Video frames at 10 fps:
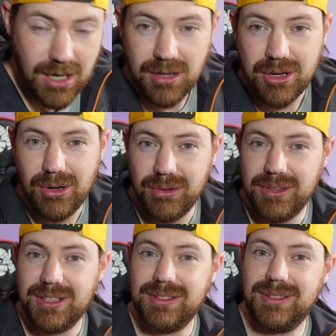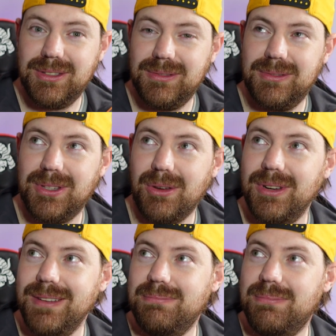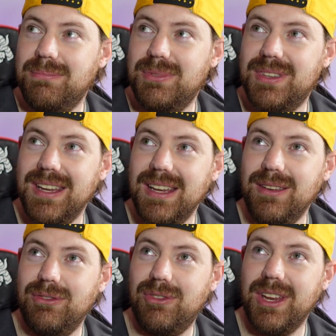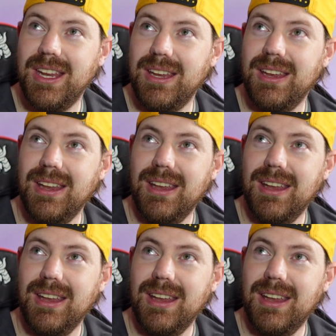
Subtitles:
called the Sony ZV-E10.